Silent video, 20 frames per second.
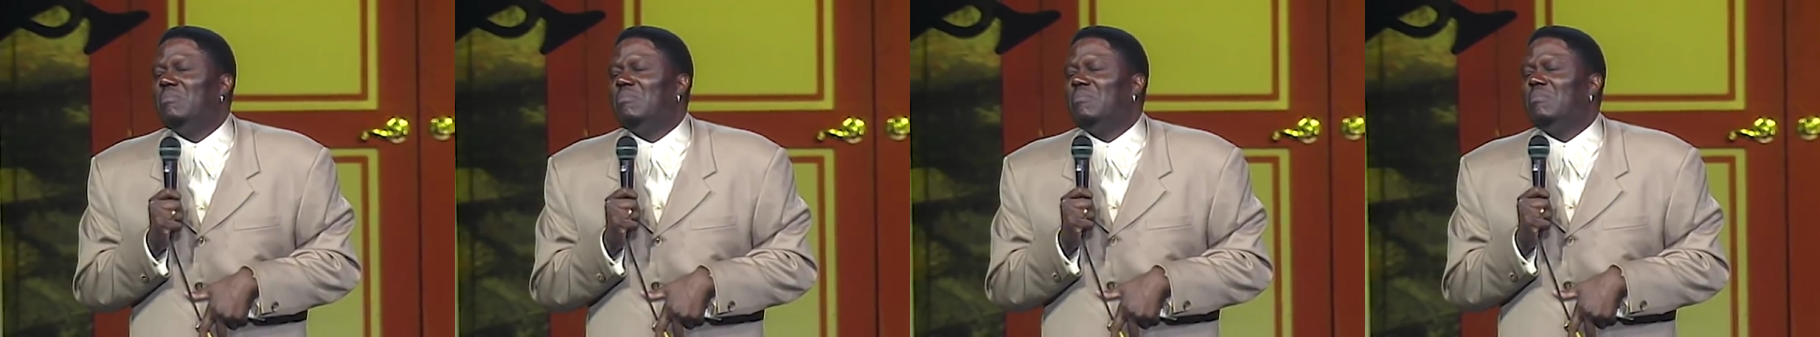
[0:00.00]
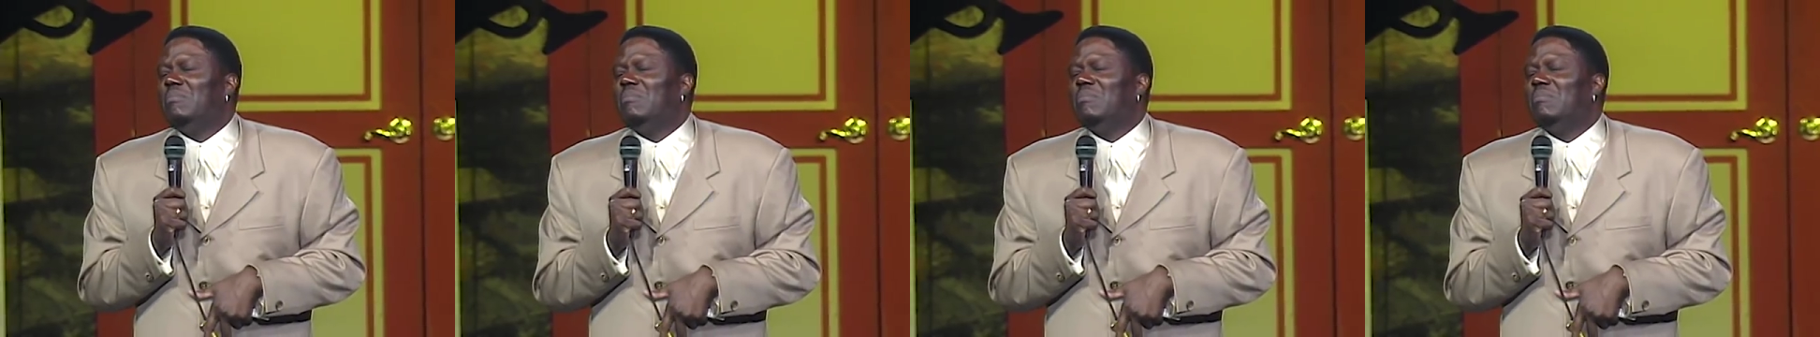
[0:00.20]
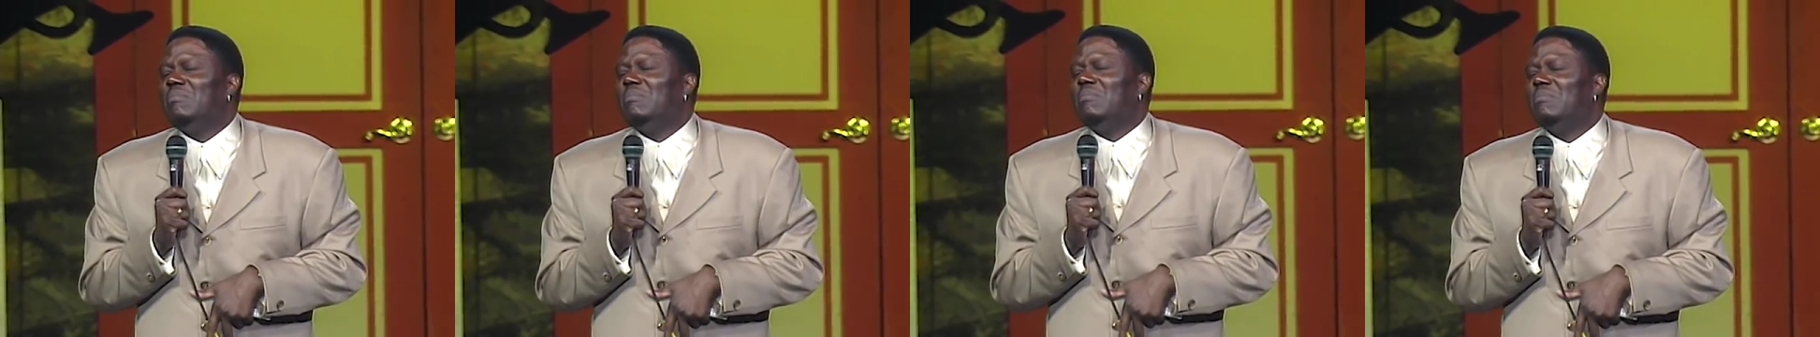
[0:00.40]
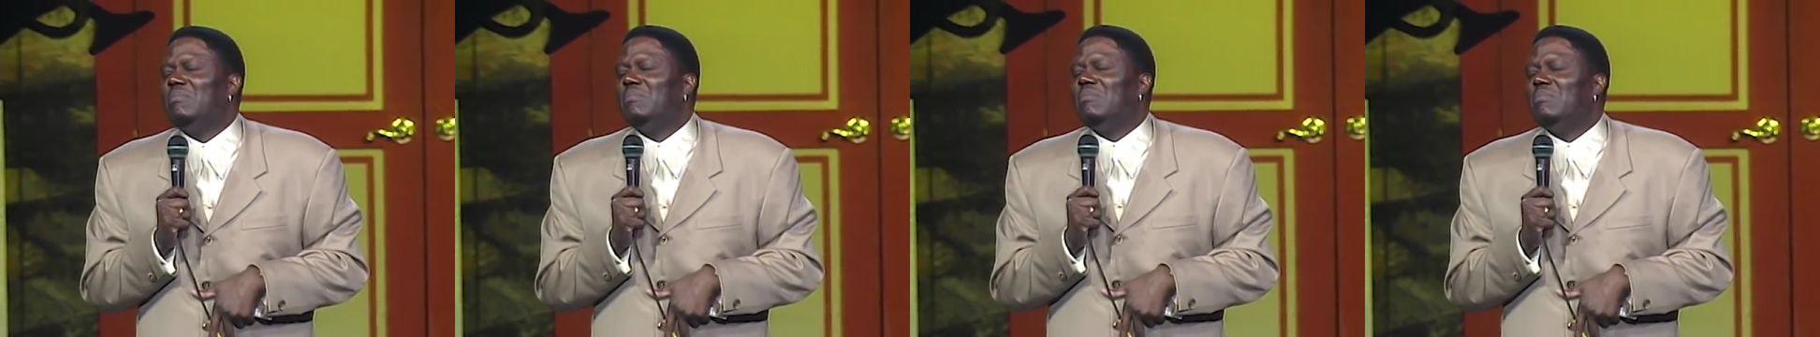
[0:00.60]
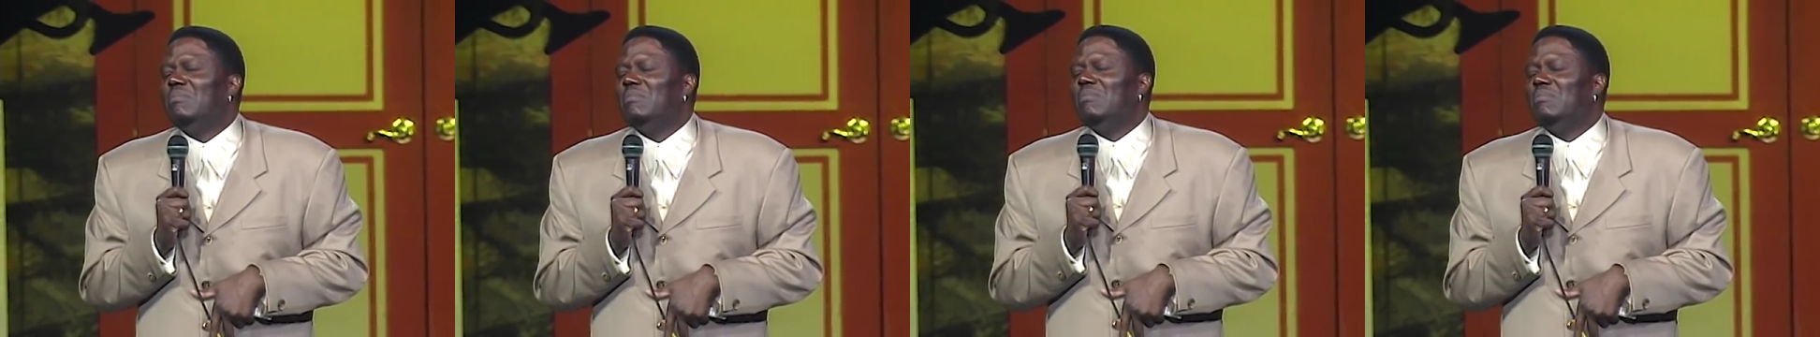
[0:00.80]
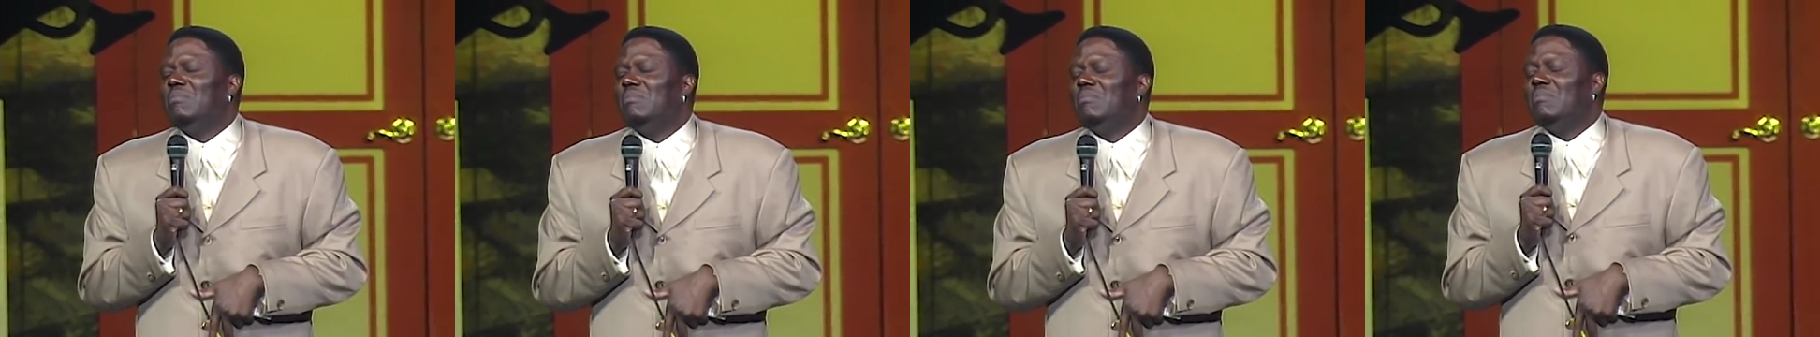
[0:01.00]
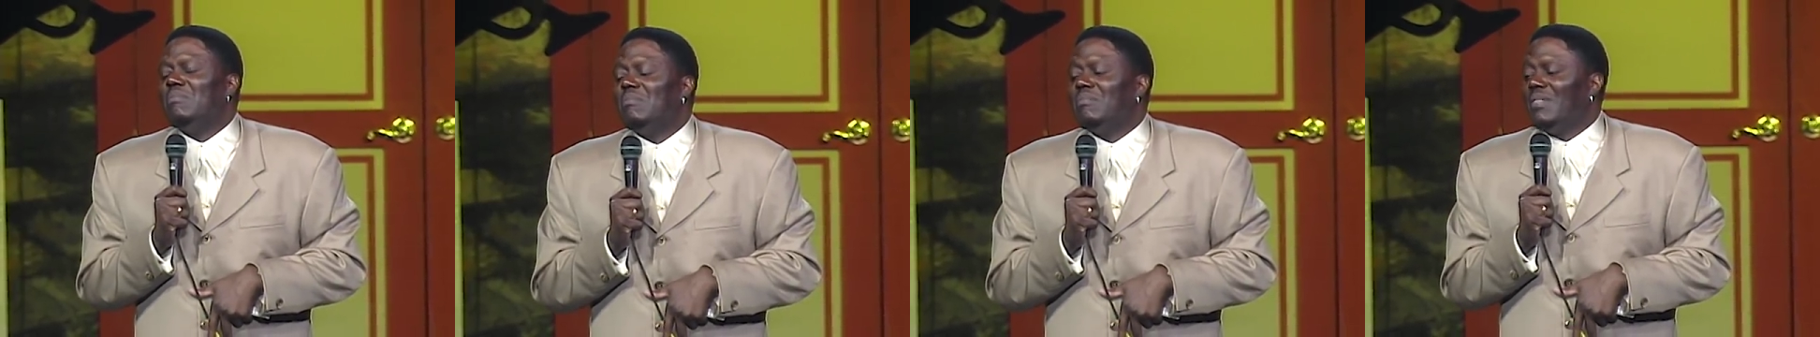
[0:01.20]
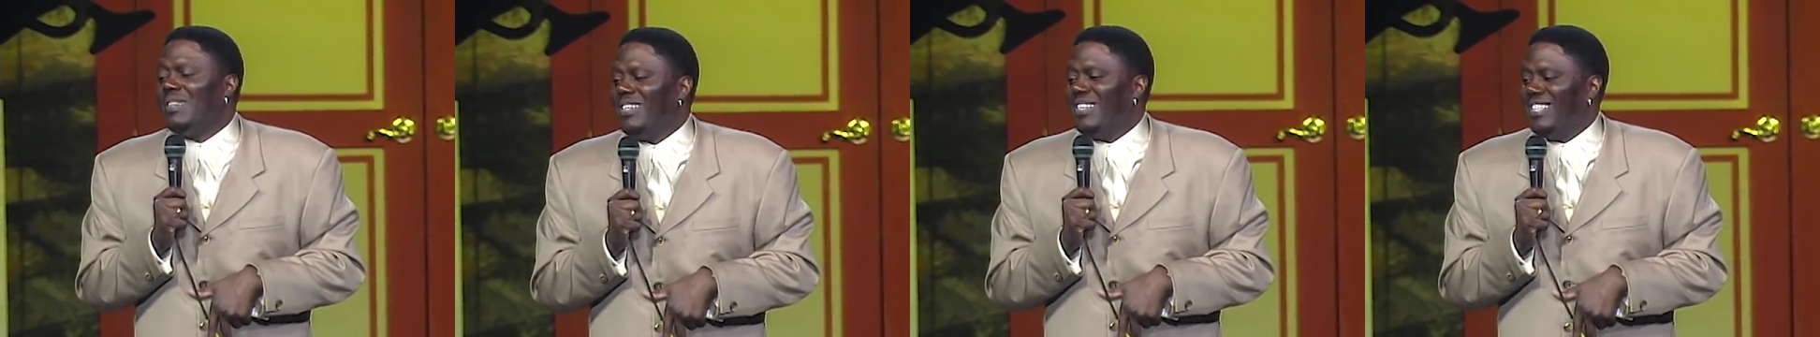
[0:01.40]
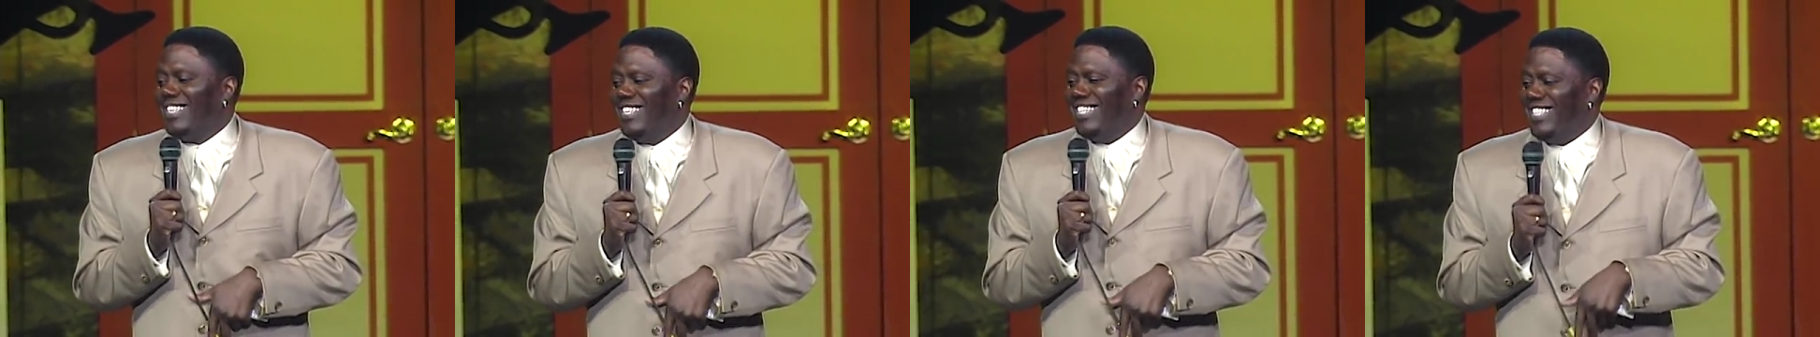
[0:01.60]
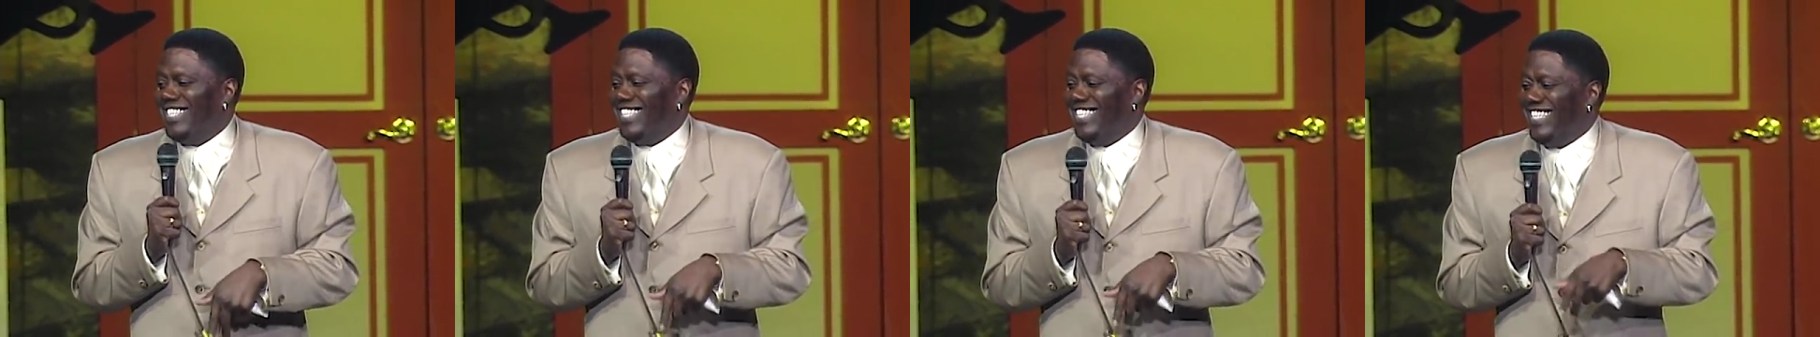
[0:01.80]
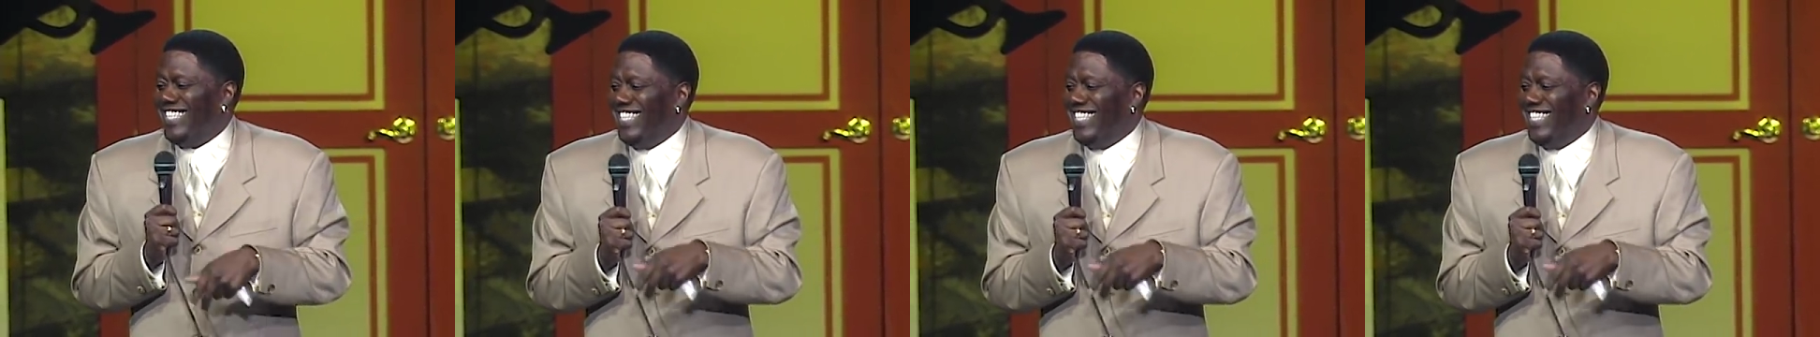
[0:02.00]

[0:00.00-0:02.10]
[no speech]